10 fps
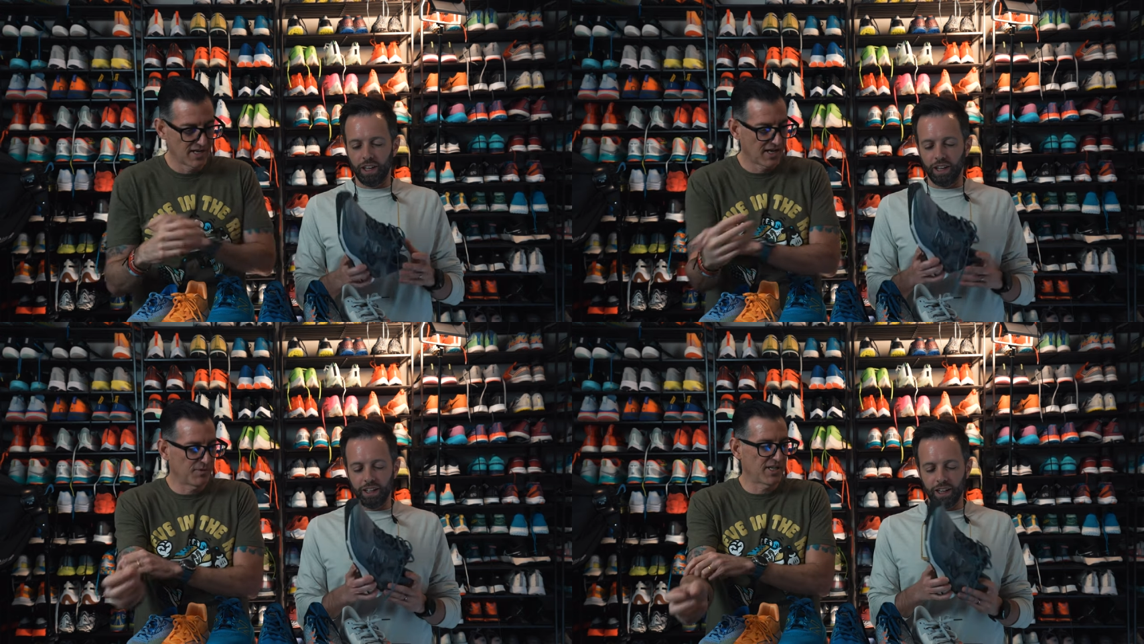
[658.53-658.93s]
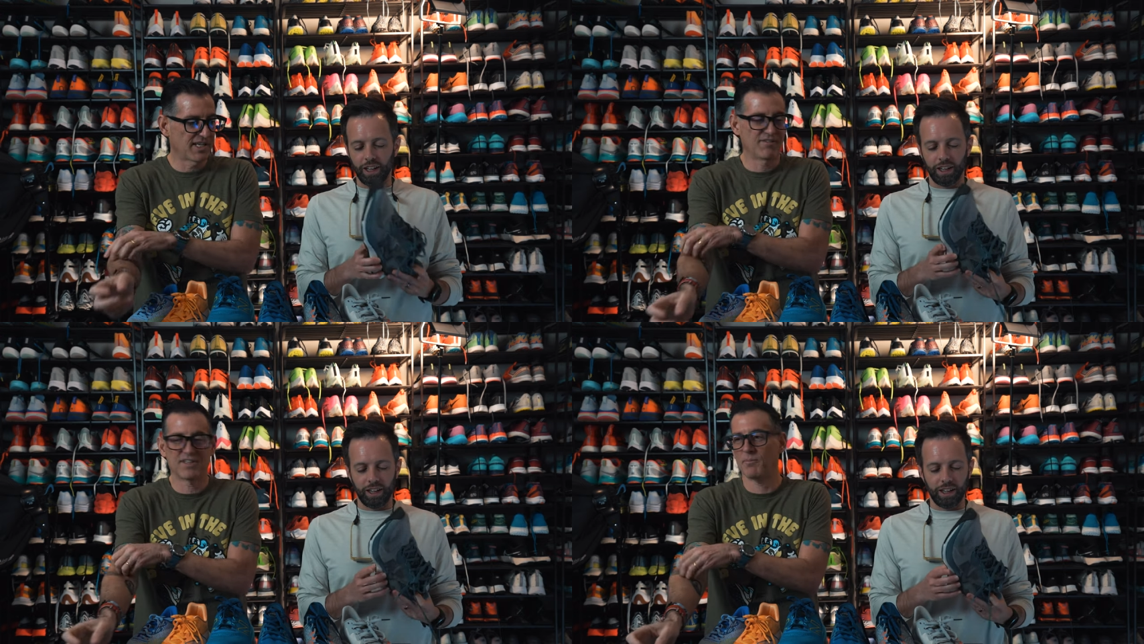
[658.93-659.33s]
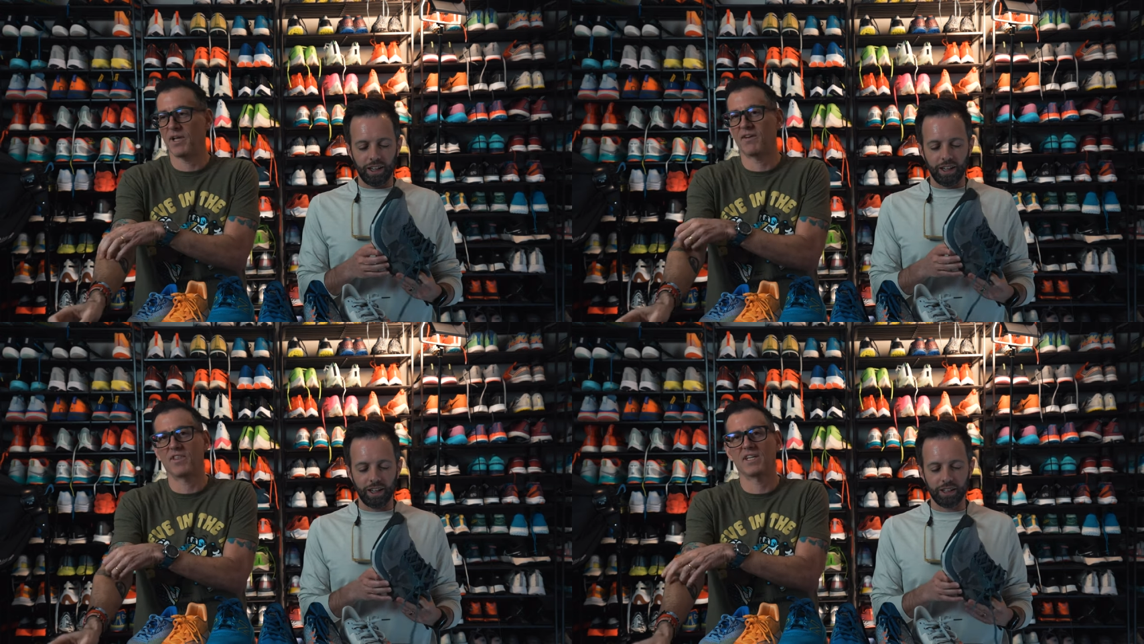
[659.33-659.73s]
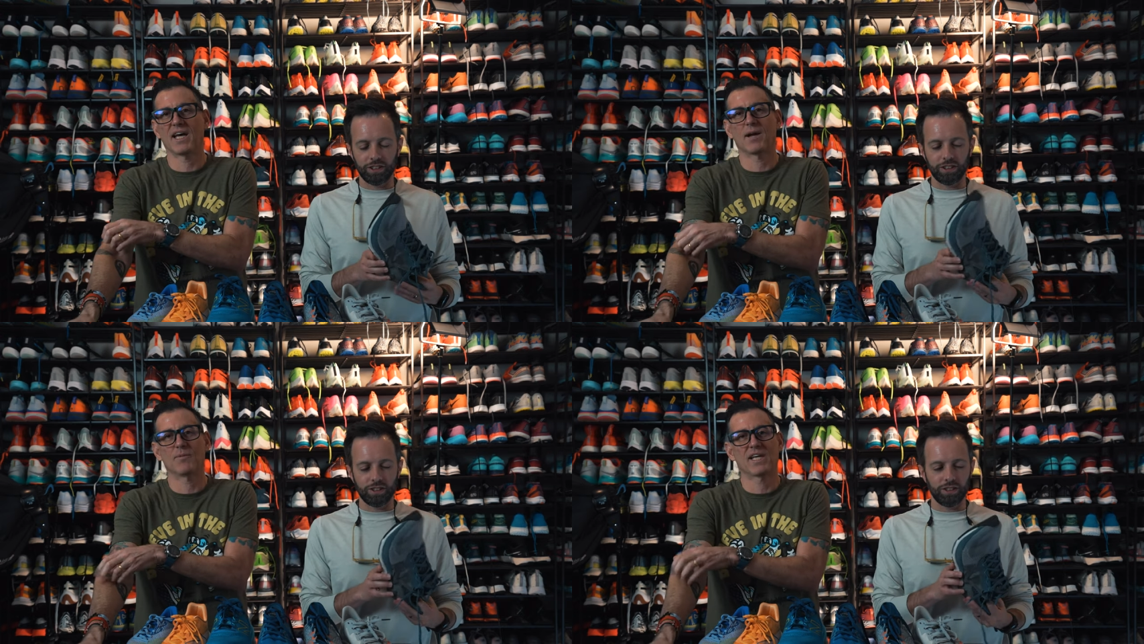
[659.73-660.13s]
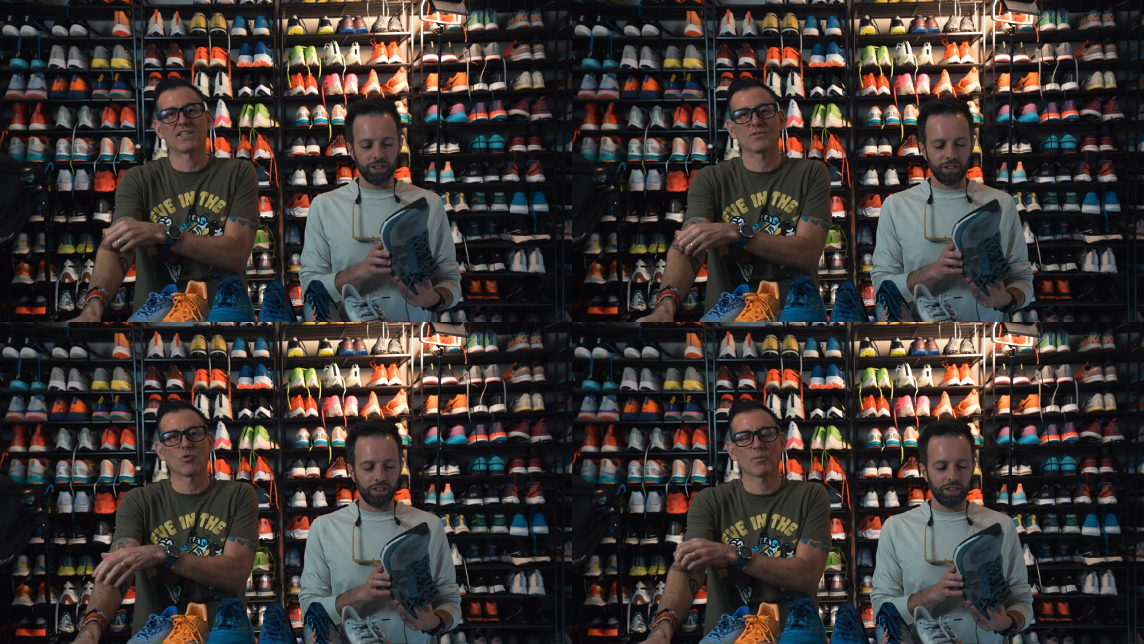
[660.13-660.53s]
Speaker 1: I'm gonna yeah. give it the benefit of the doubt. I'm gonna get
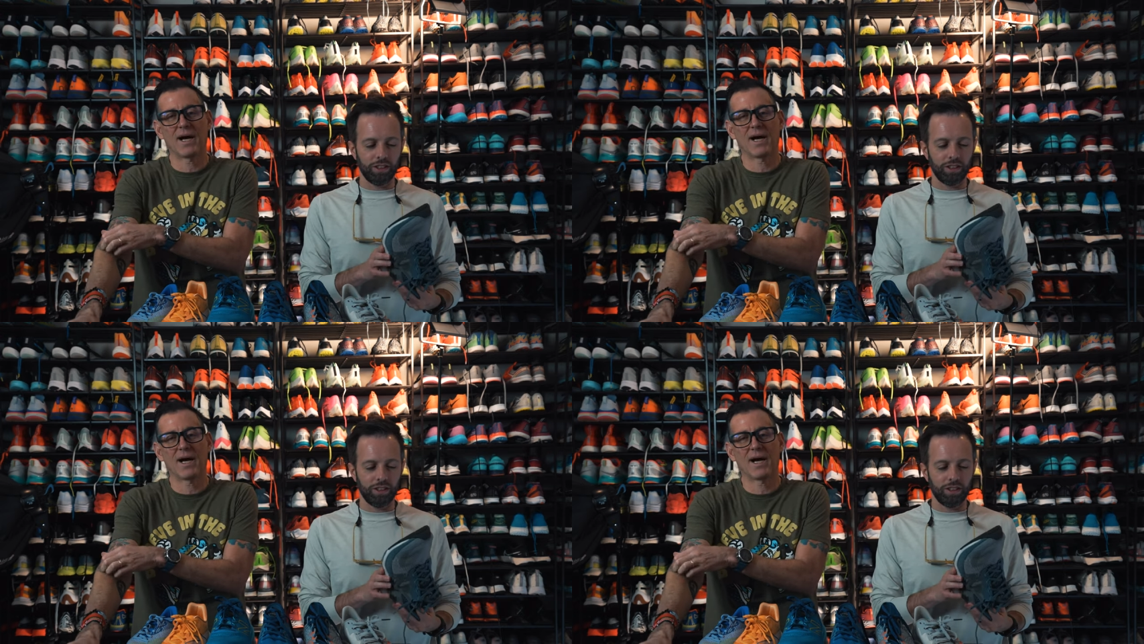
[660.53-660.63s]
some more